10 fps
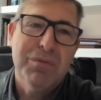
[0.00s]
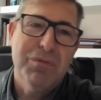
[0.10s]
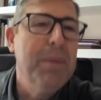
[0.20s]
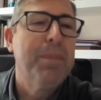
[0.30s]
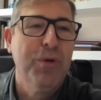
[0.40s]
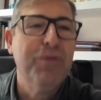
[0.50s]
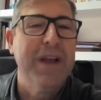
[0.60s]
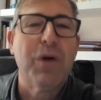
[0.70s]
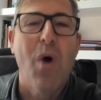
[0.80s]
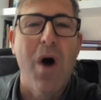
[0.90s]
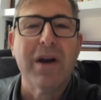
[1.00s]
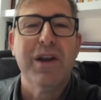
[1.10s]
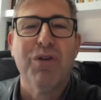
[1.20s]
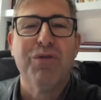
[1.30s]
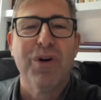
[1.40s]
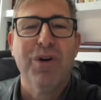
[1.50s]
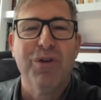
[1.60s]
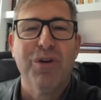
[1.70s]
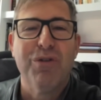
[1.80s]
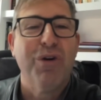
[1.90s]
improving the quality of
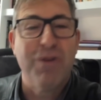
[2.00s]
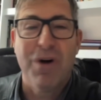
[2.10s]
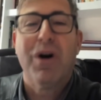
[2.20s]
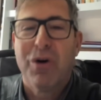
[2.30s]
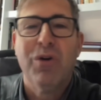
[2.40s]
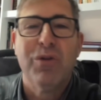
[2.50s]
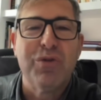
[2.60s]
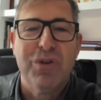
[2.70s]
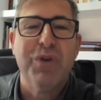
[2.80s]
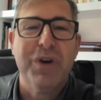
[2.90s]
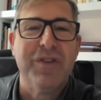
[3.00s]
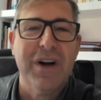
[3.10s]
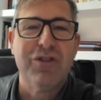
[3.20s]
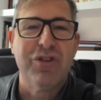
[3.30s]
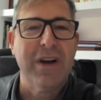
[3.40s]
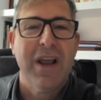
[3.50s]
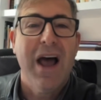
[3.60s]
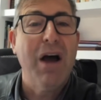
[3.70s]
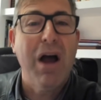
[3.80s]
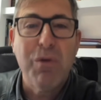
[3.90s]
our own research. And
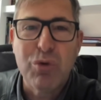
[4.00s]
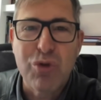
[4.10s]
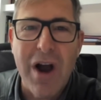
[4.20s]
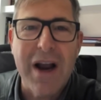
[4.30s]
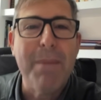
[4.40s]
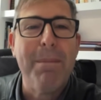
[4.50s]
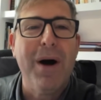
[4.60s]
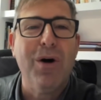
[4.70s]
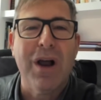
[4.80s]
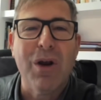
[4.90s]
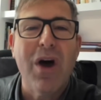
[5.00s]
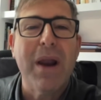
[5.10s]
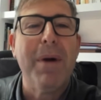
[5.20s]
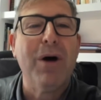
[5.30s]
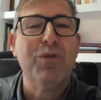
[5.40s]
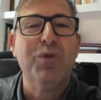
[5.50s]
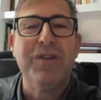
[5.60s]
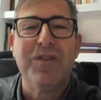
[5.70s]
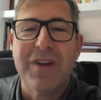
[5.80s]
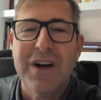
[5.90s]
I will talk about a lot about
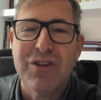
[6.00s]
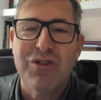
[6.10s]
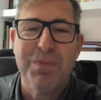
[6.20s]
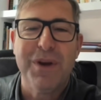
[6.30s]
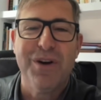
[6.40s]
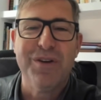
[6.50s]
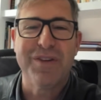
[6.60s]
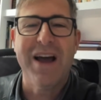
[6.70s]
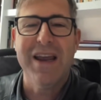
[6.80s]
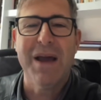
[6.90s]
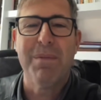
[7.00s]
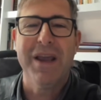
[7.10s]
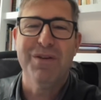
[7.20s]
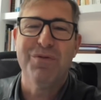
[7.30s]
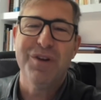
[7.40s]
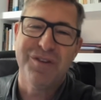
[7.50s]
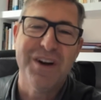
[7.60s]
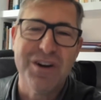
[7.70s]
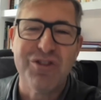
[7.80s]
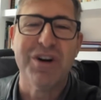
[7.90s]
research because I am a
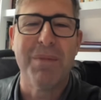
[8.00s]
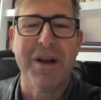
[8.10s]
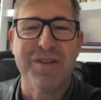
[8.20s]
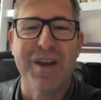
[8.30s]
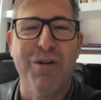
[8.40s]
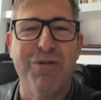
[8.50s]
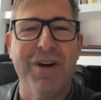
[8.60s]
researcher myself.